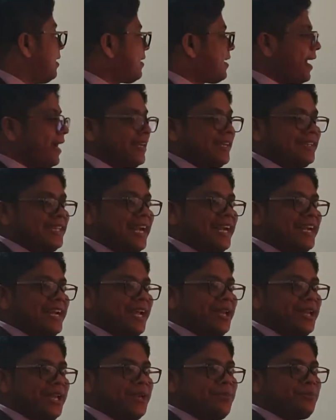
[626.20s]
tire that
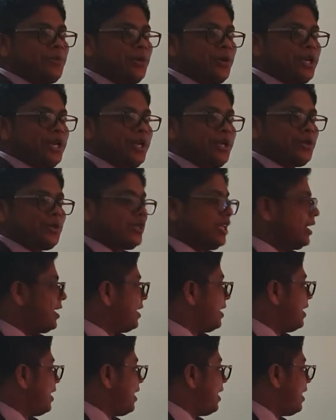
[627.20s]
I input into the
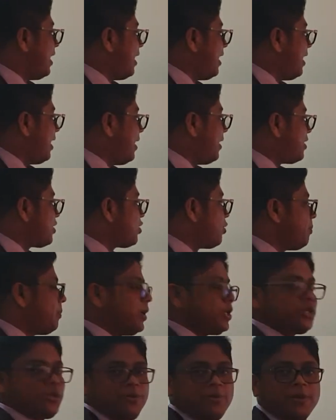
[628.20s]

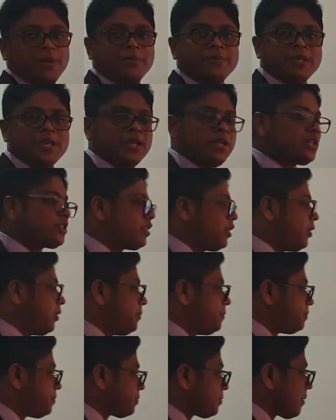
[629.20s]
super chopper.
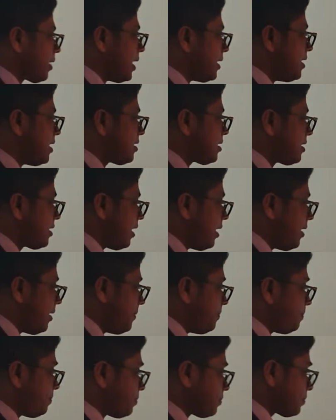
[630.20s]
So this
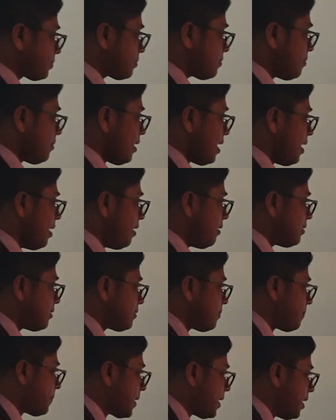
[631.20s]

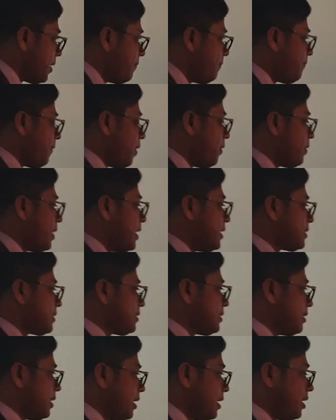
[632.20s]
curb powder
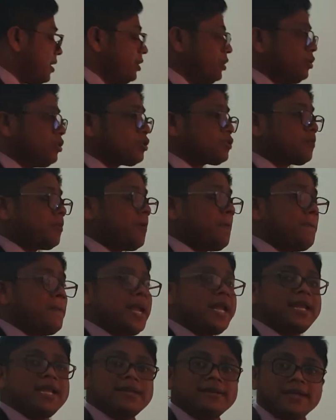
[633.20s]
is used for
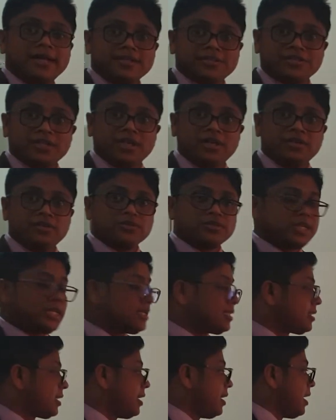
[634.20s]
many industrial
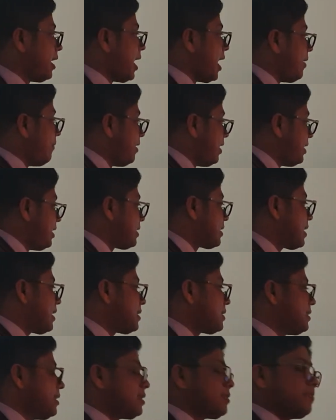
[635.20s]
usage. I will discuss
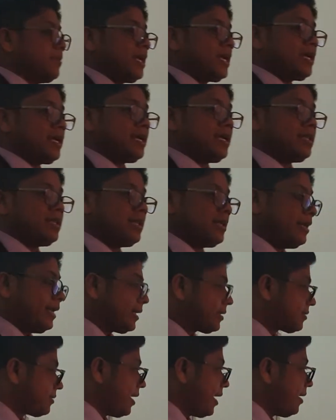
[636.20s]
this matter in the
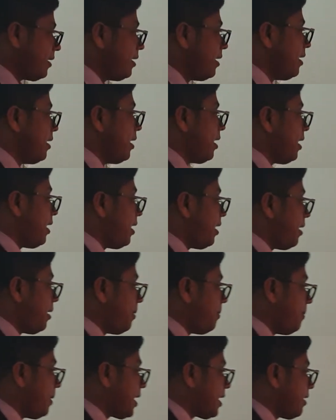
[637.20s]
next slide.
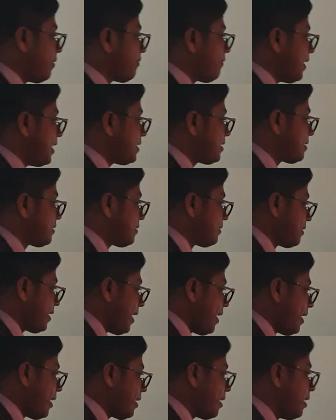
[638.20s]
But if I
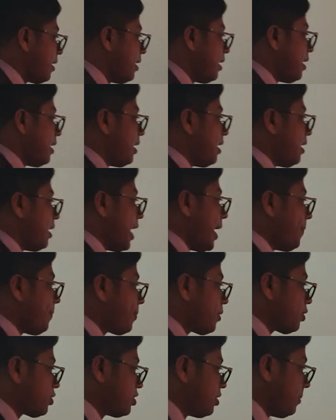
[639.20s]
take
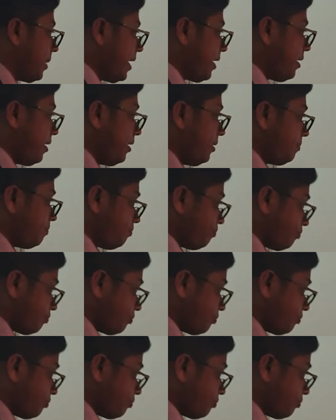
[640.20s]
approximately,